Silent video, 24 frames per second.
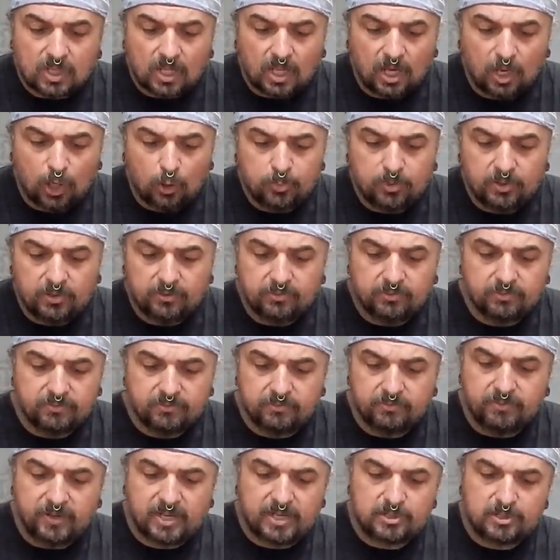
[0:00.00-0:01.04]
I hope you've
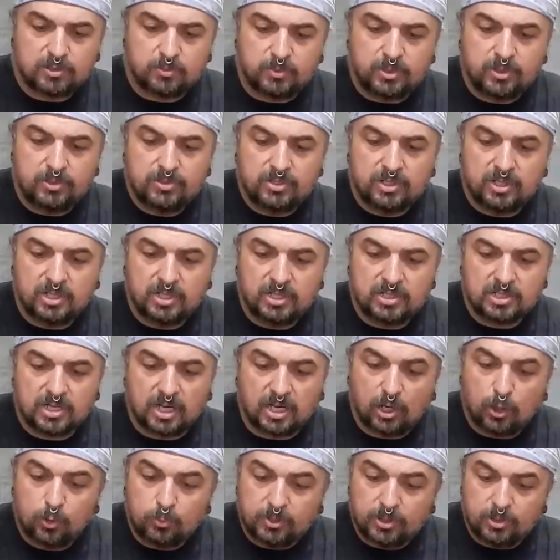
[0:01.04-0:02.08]
found some use in this. I
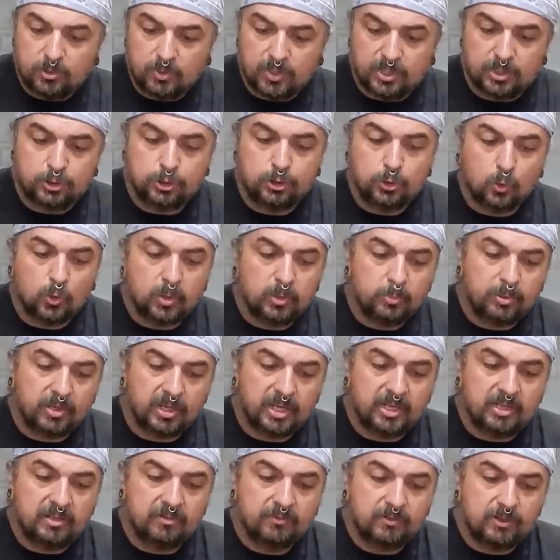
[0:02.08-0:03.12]
hope you enjoy
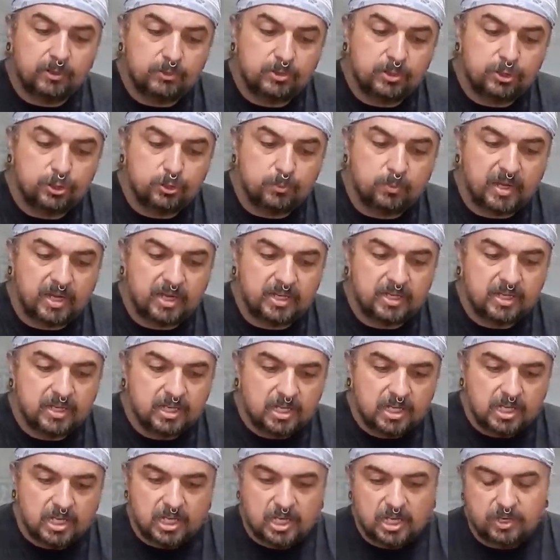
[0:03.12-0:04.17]
playing the flute that you make.
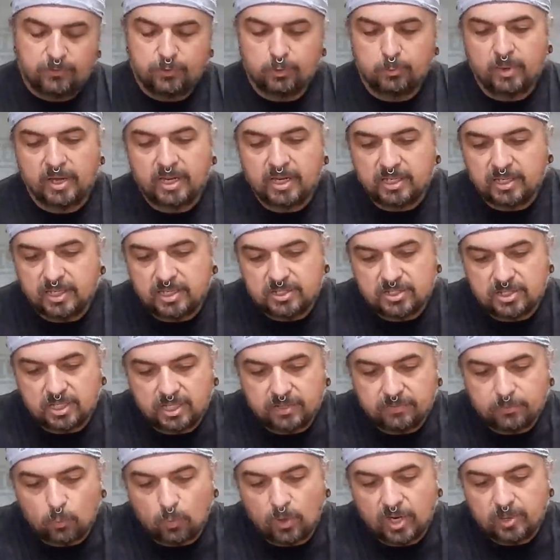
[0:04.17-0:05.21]
If you're making these to
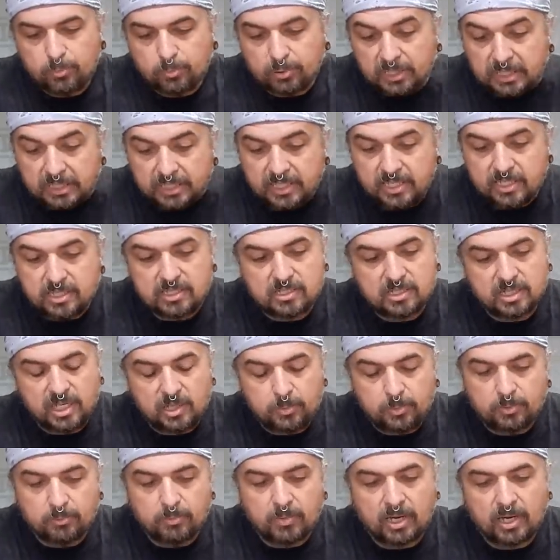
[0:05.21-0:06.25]
give away, please
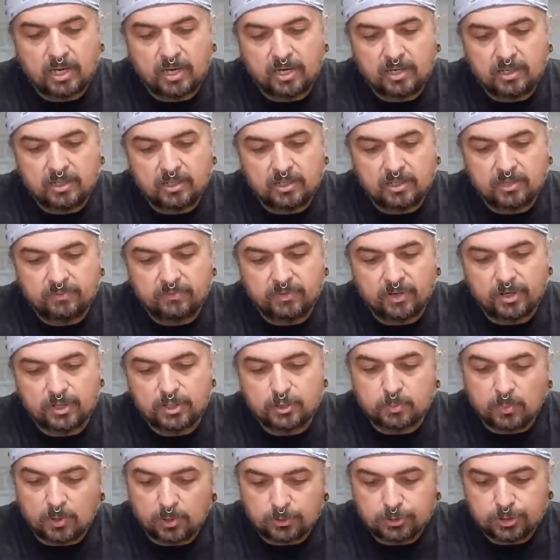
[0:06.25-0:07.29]
keep in mind that very
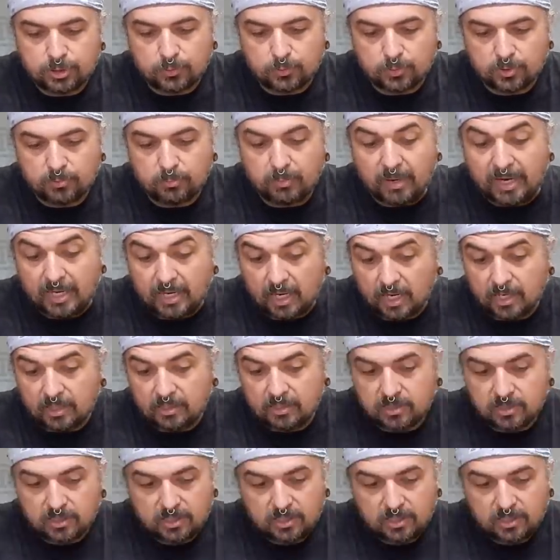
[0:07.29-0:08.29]
small children may not